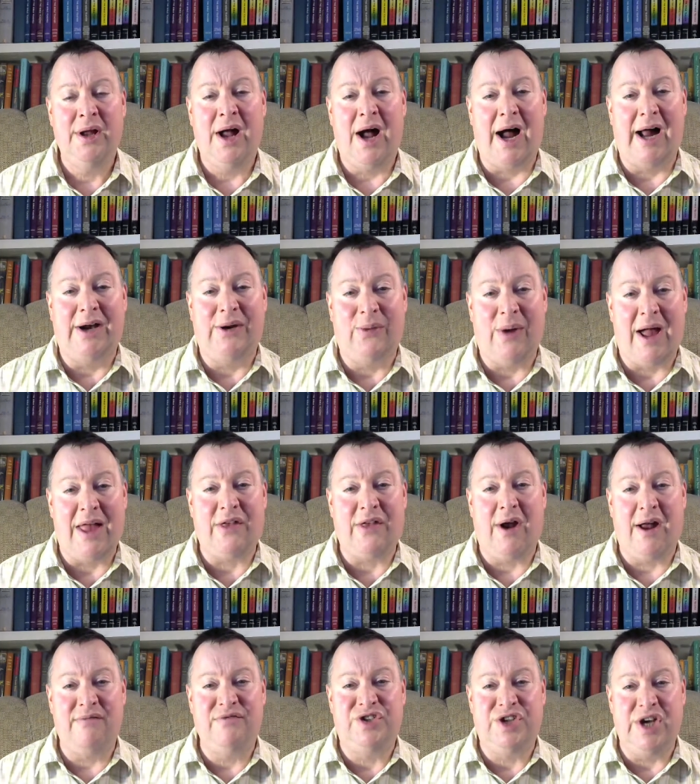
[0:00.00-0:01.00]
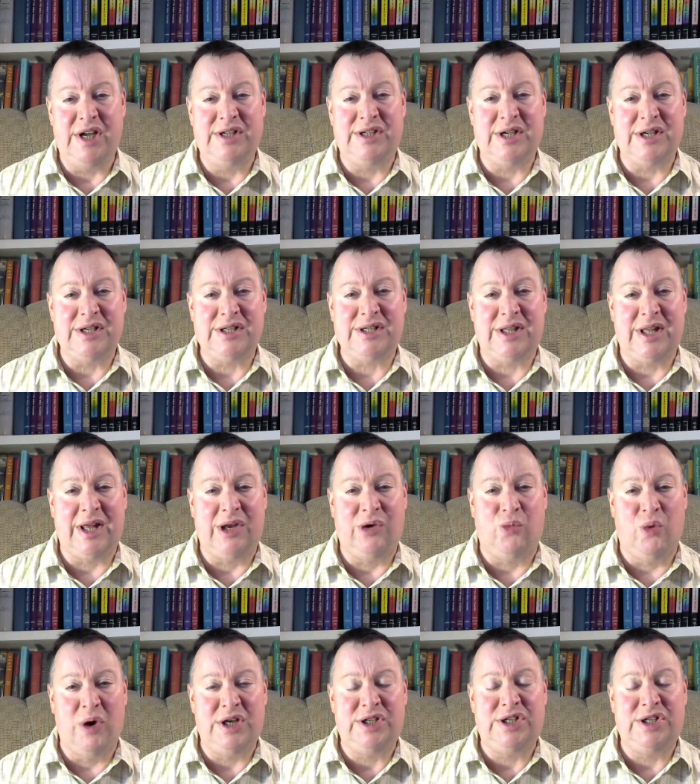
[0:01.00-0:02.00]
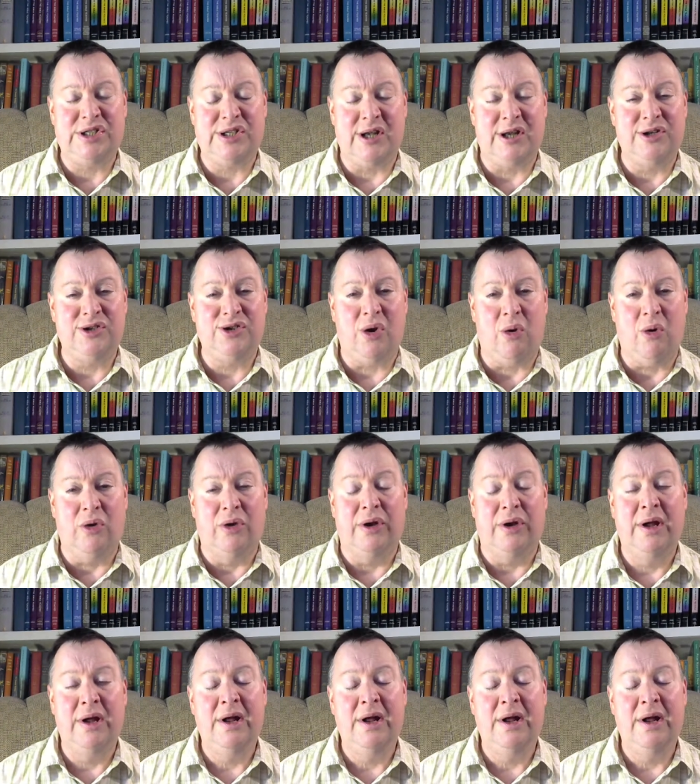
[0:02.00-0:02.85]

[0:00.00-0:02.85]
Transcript: I'd rather have Jesus than riches untold.